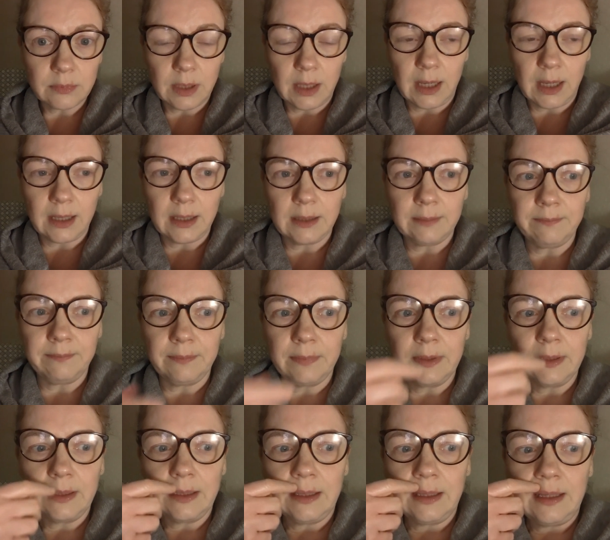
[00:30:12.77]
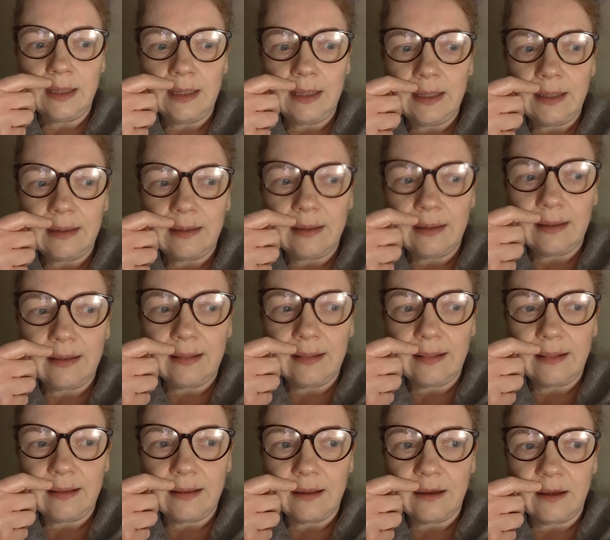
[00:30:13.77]

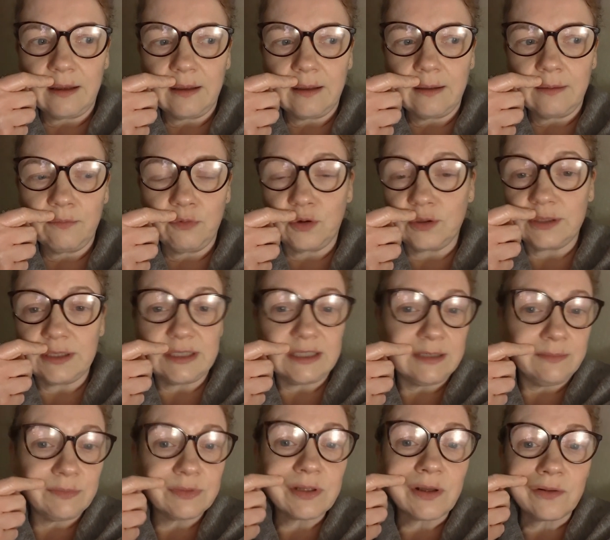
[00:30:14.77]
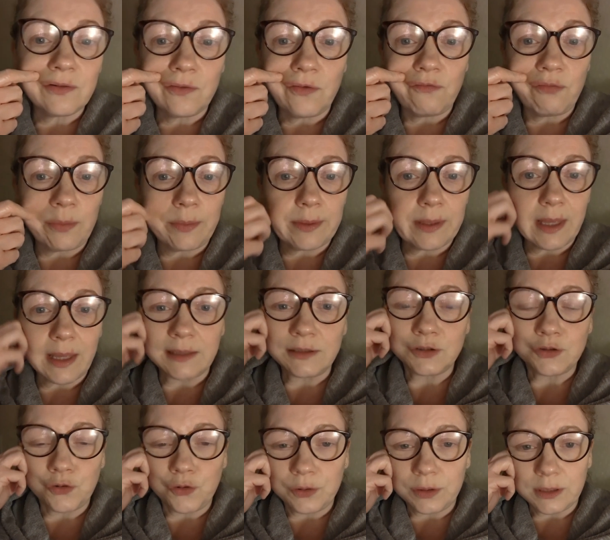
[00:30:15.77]
Because it seems that a lot of women can't
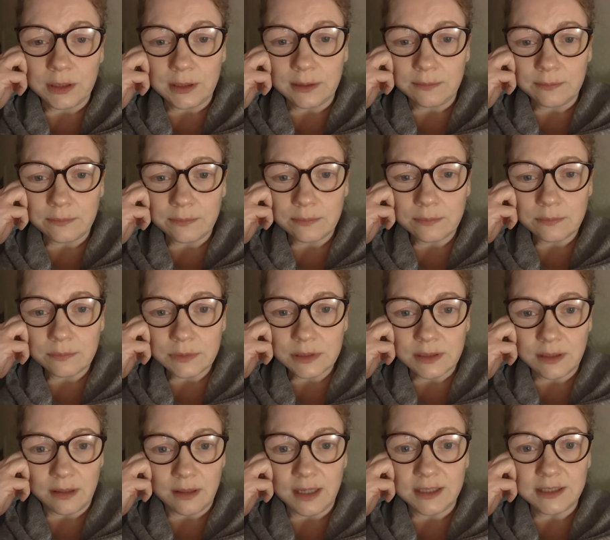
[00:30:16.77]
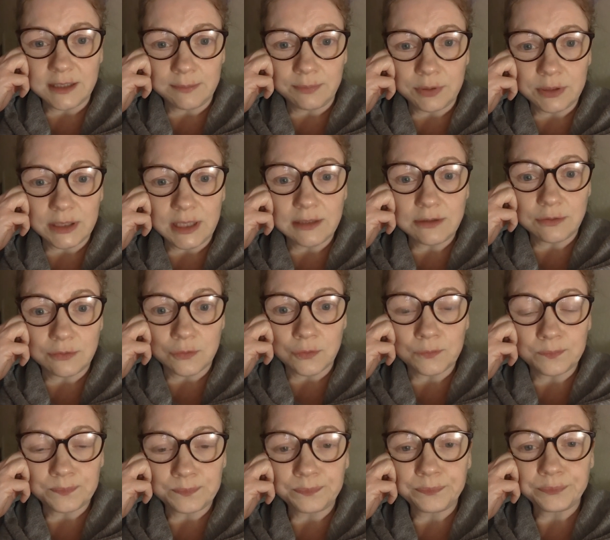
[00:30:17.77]
tolerate synthetic
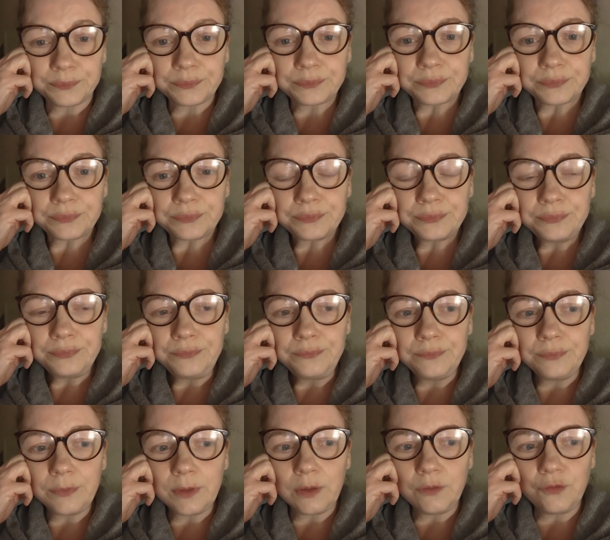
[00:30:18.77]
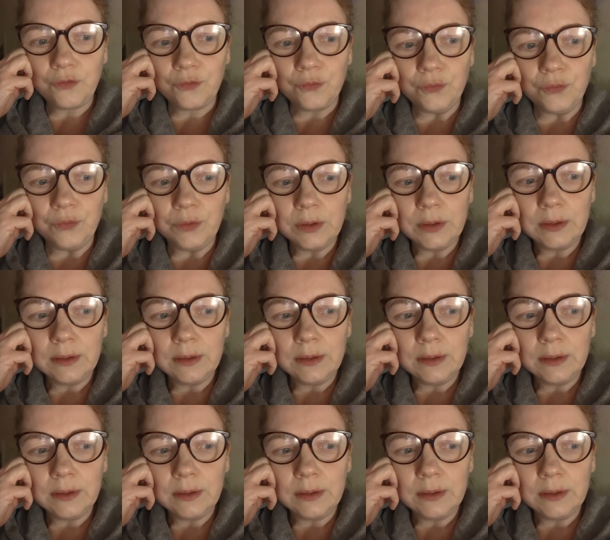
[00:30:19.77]
progesterone. So